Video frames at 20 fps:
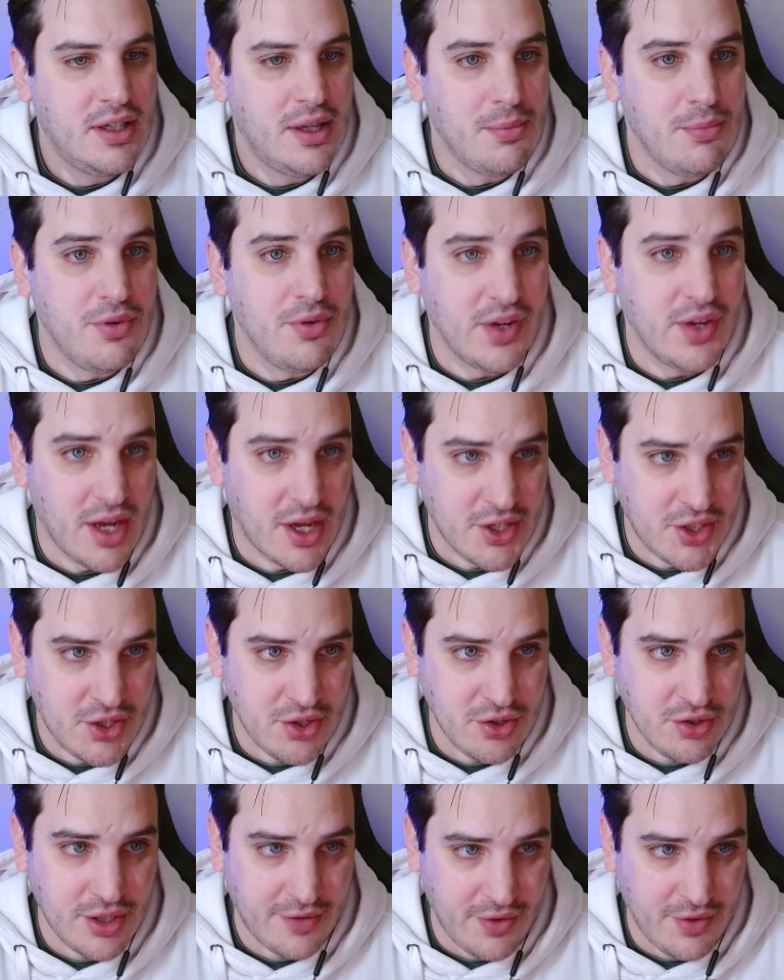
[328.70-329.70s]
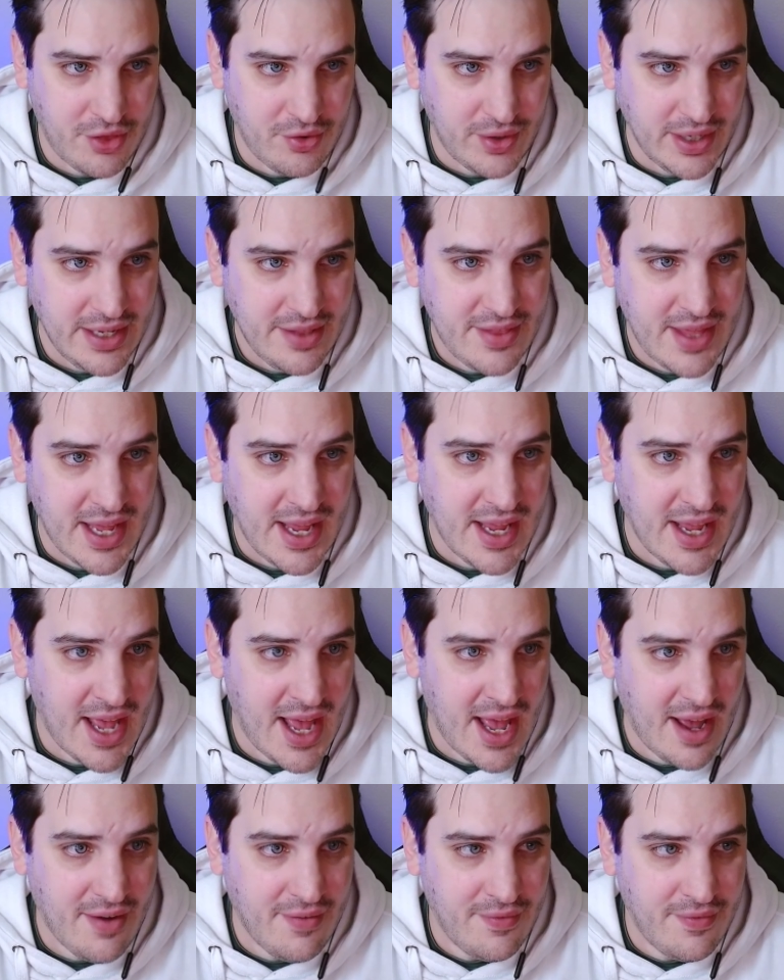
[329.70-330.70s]
Moving on to level 3, they
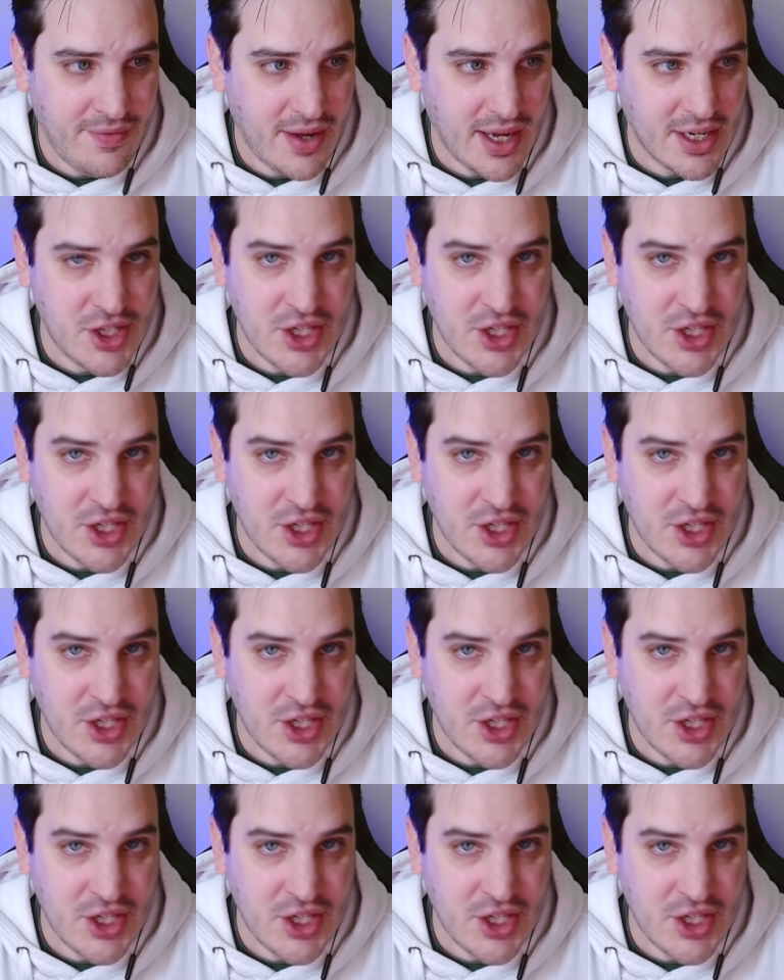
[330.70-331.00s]
have